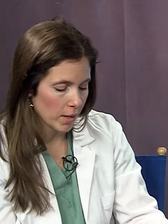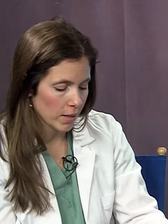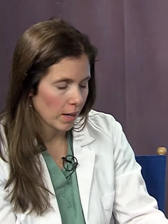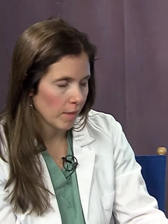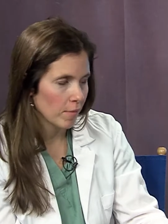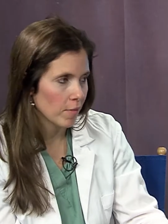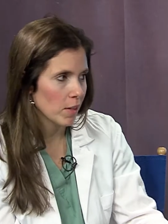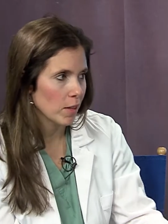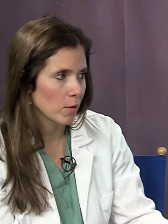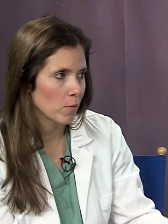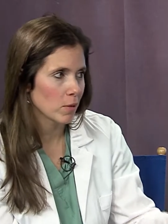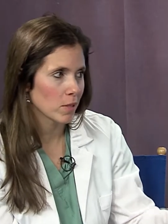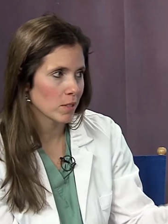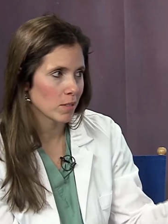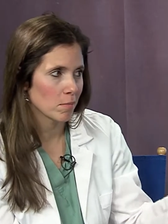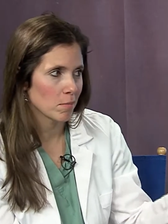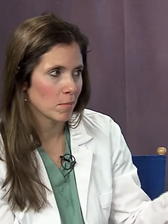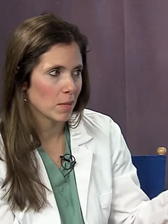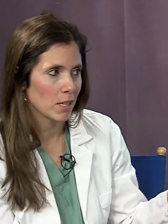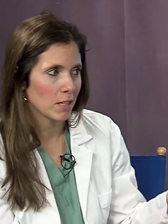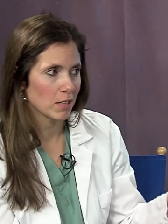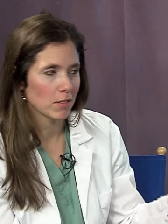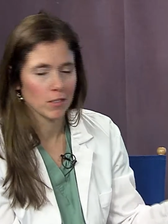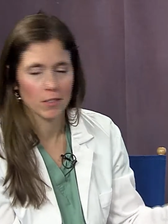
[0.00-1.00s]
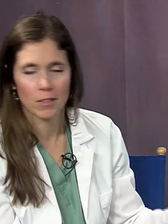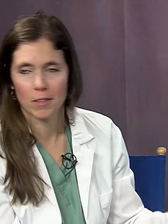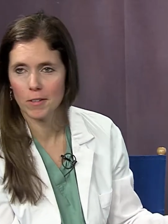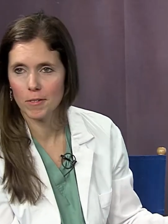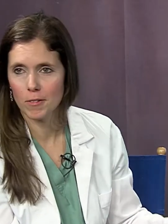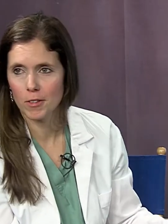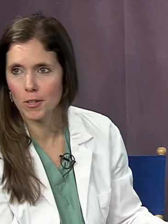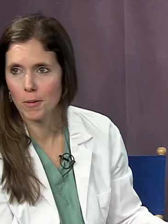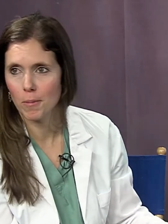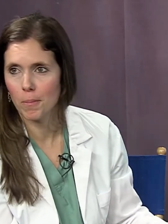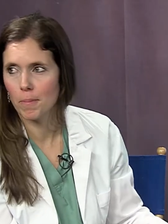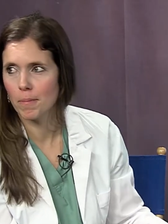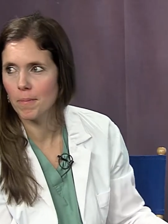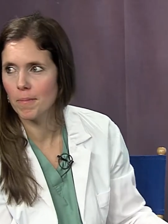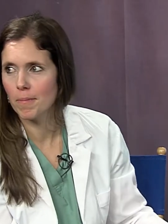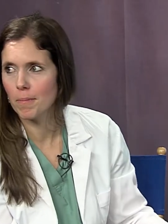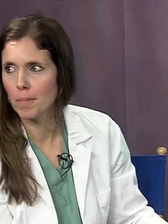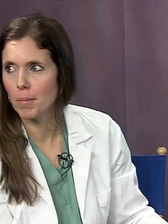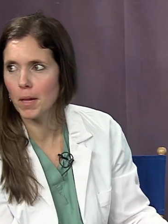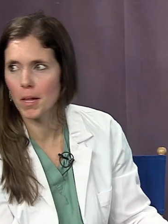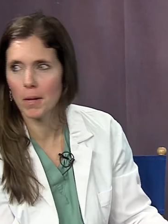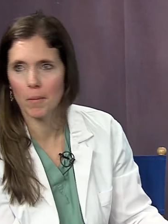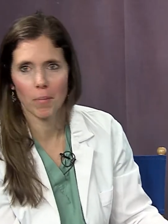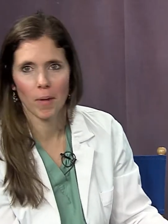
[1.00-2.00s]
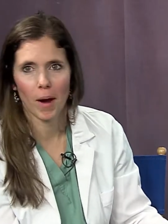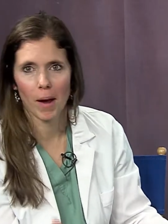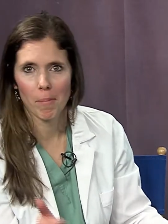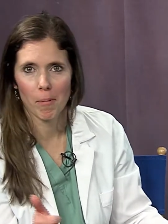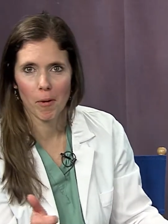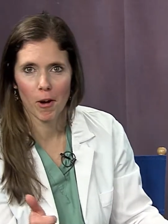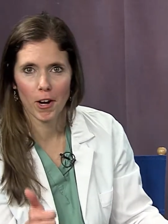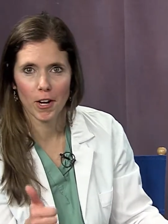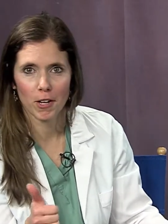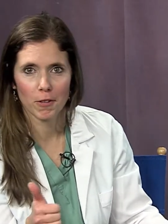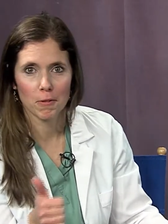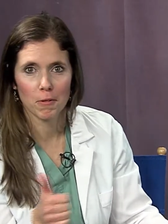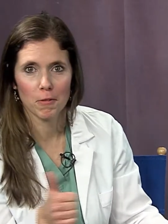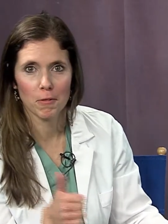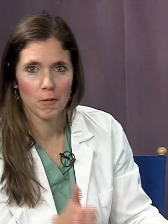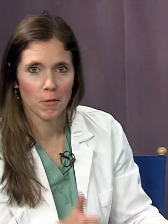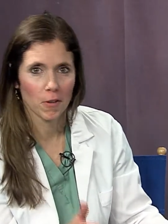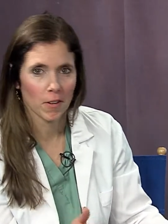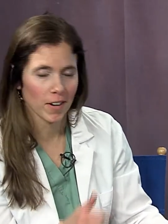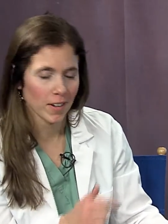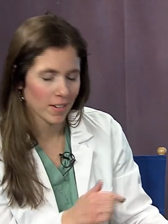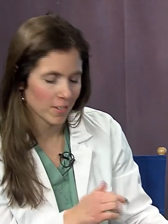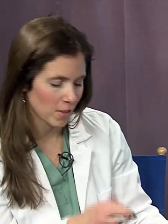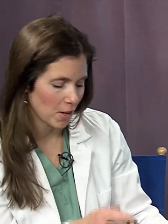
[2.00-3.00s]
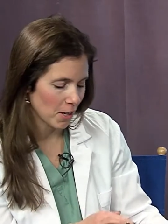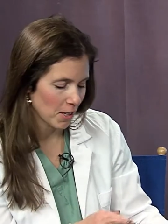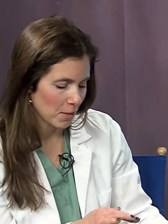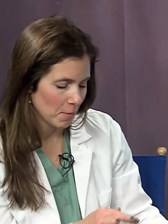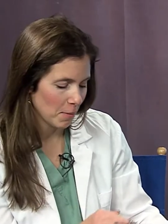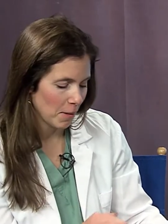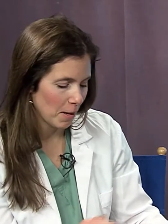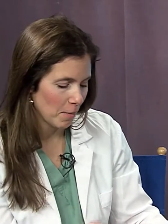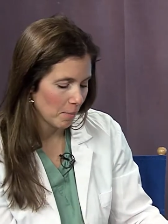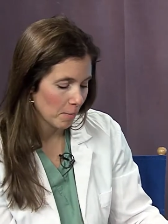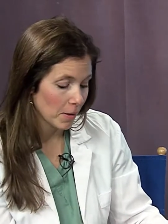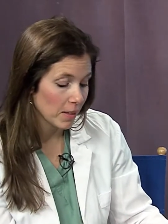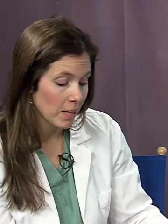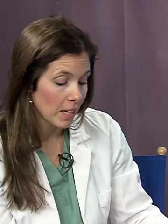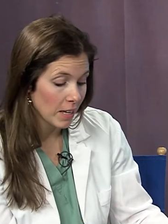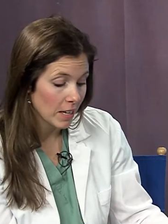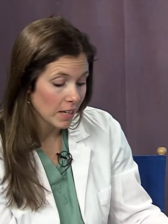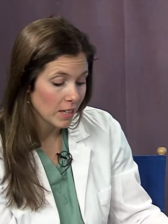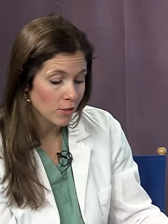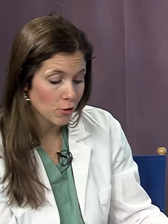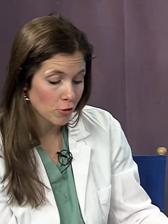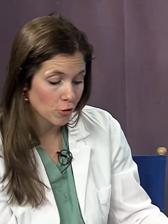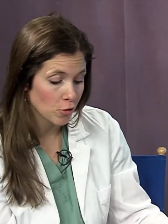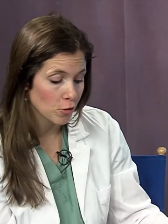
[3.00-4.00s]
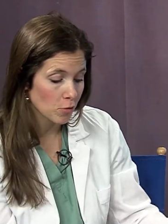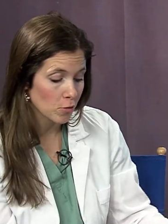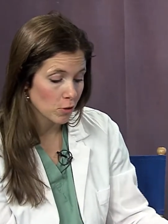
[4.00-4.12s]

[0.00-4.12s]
I really wasn't meaning to plug byproducts before I talked about it, but it is true.